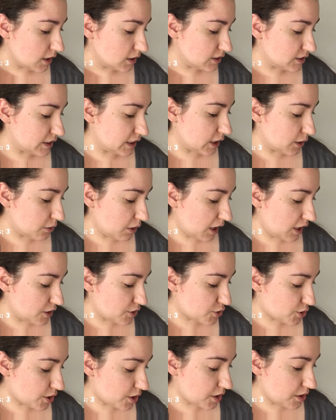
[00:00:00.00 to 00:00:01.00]
so I
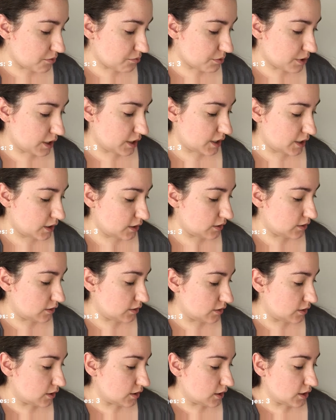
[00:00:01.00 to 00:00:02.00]
started reading
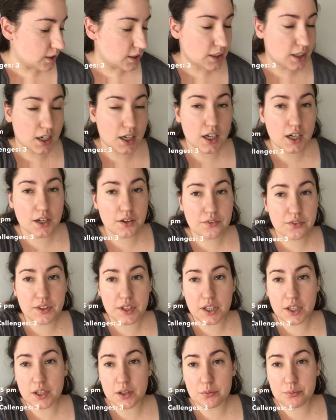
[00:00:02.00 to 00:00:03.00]

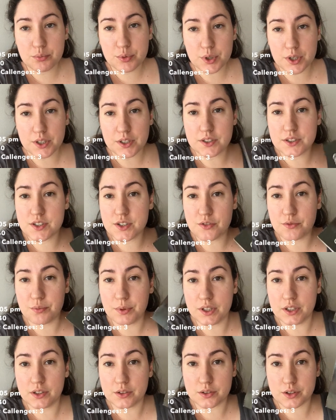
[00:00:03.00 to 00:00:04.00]
The Importance of
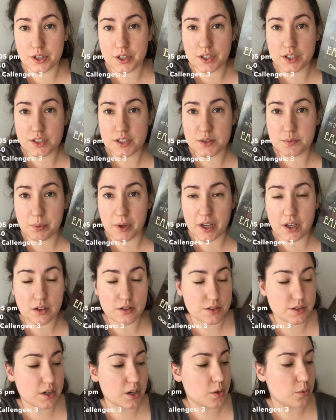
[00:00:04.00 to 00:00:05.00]
Being Earnest by
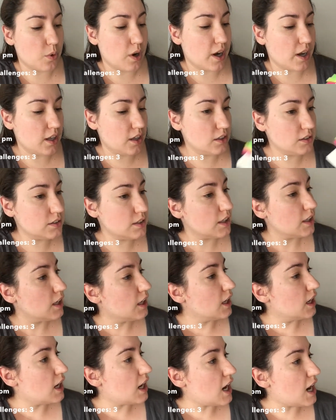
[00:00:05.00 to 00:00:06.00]
Oscar Wilde.
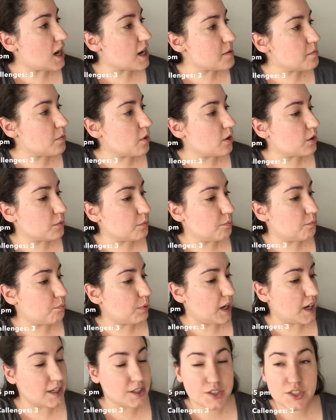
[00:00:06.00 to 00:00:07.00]
I'm on
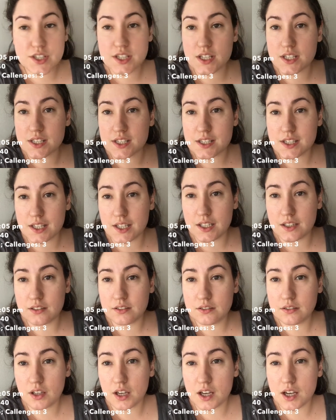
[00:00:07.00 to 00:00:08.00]
page
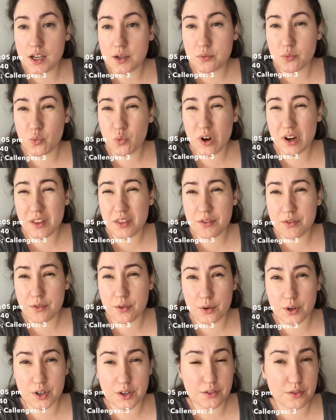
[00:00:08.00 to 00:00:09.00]
16, I'm
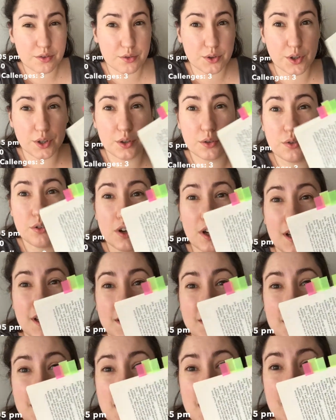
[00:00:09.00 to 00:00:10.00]
1/3 through,
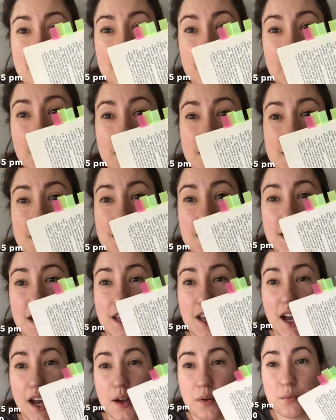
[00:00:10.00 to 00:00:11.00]
and as you can
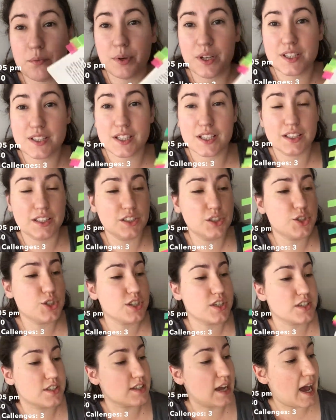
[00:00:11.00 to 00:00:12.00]
see, I'm basically
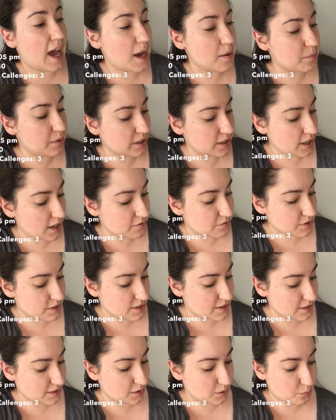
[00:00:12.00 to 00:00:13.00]
just tabbing every
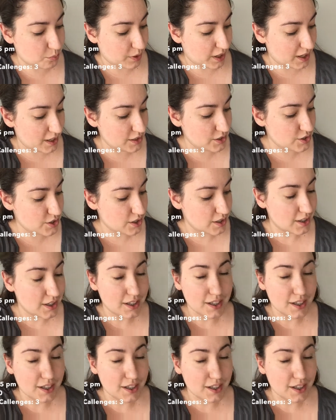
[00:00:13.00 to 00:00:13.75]
single page,